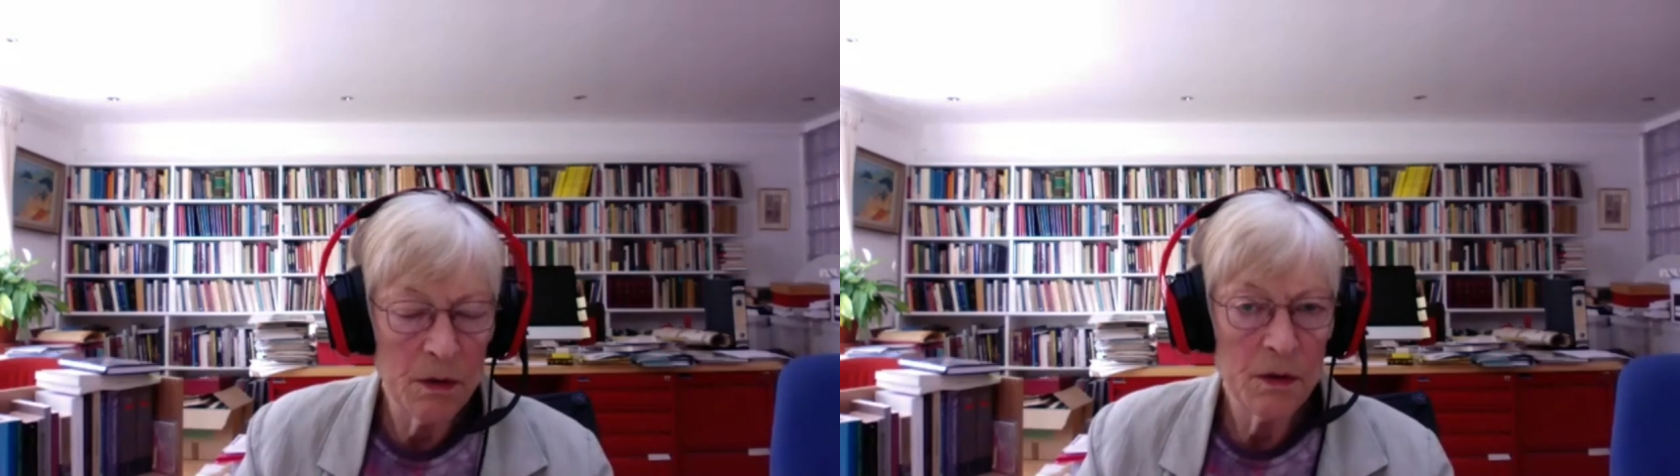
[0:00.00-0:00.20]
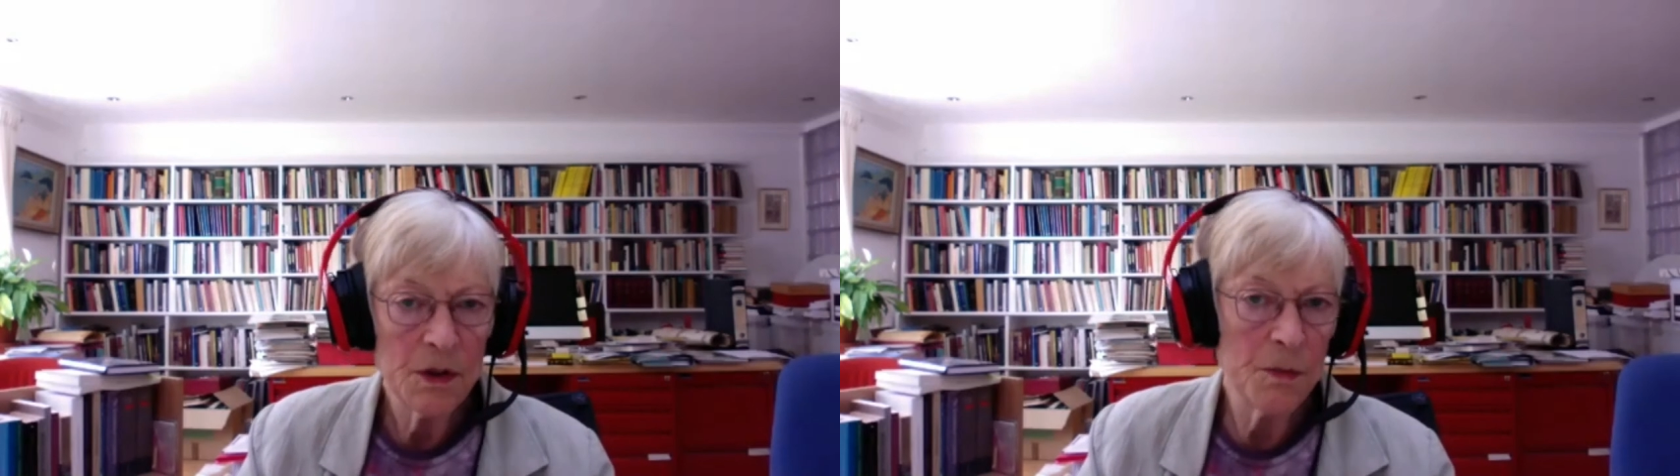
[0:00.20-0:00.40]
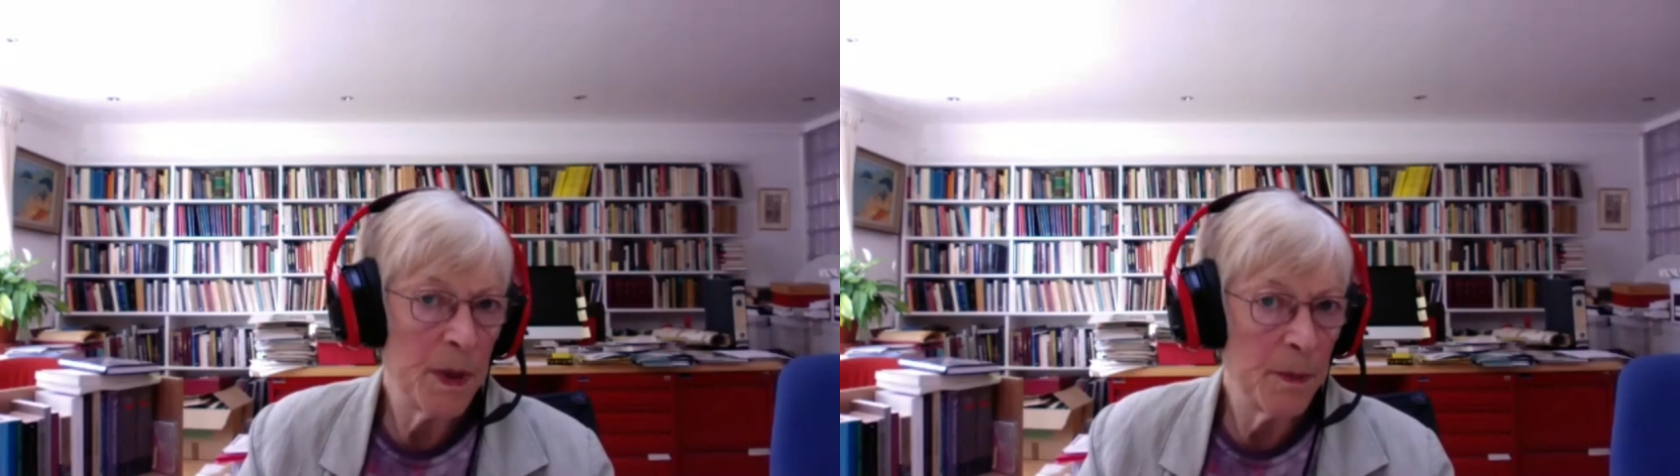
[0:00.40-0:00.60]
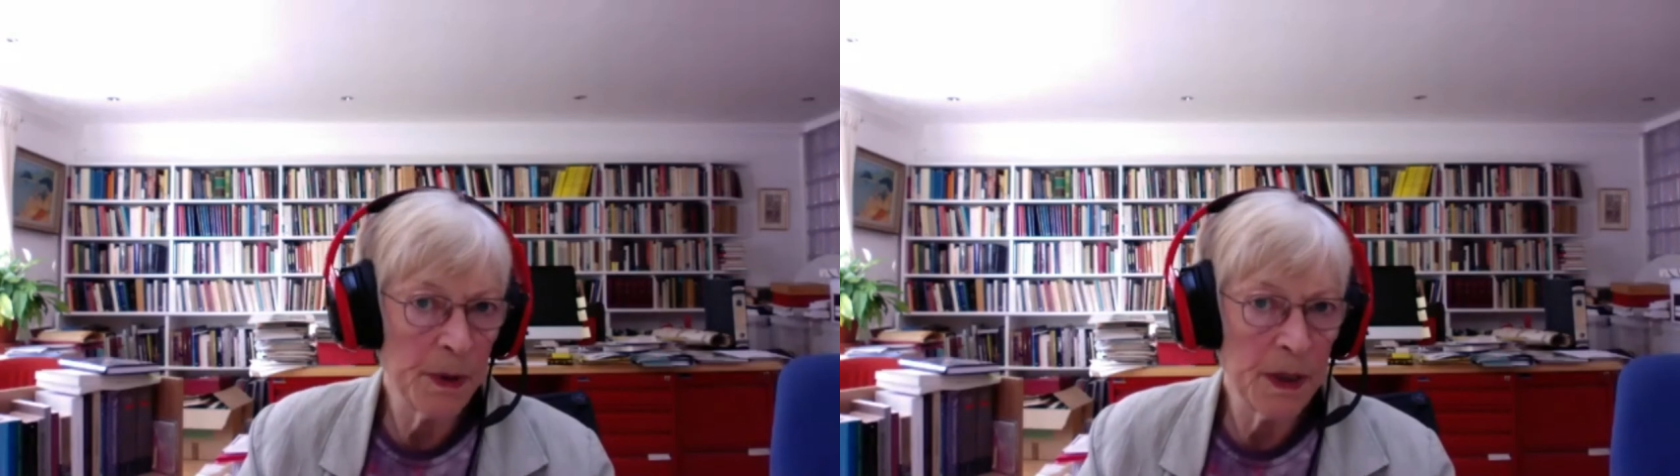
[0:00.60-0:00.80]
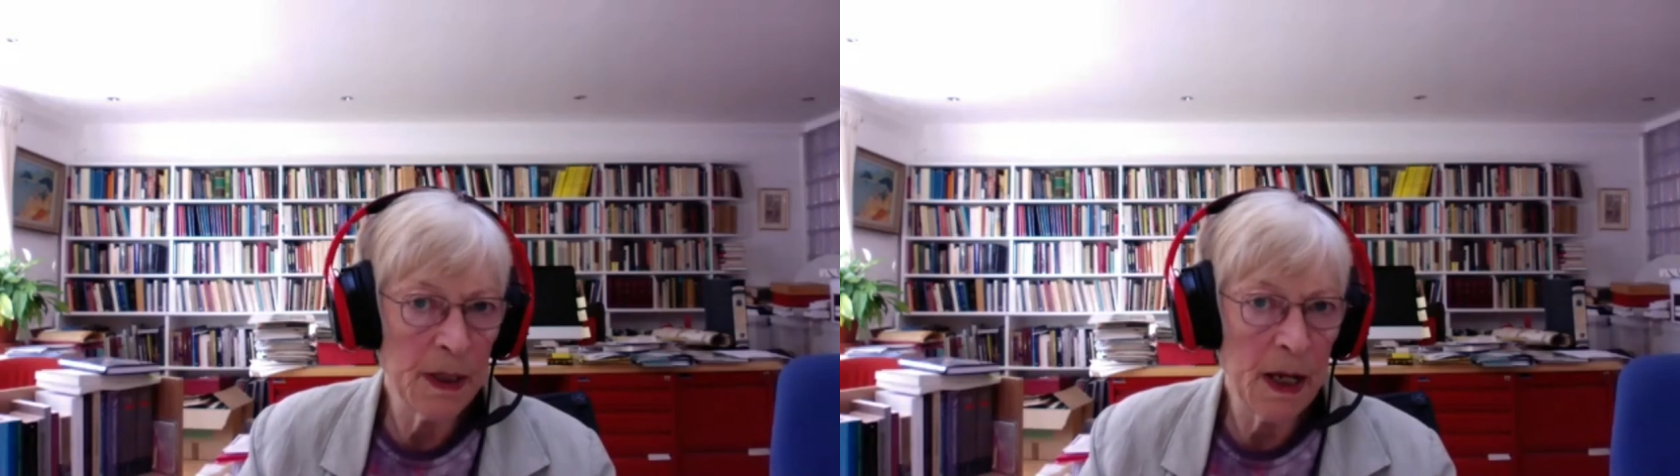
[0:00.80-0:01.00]
to people
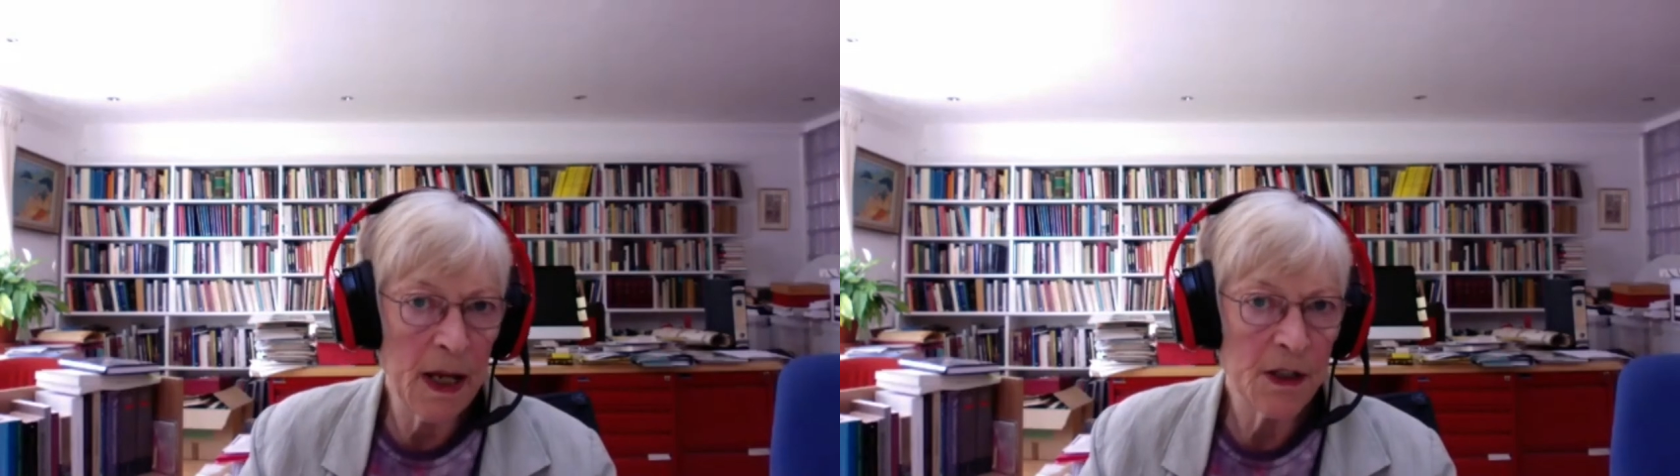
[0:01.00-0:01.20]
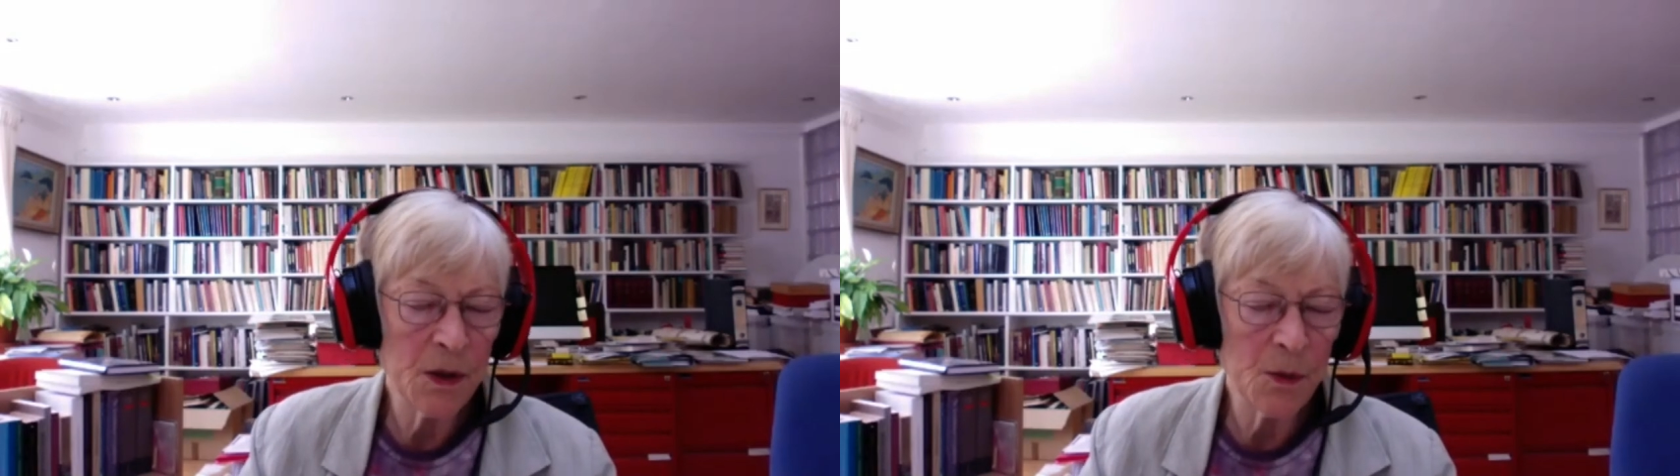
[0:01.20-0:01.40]
in the Latin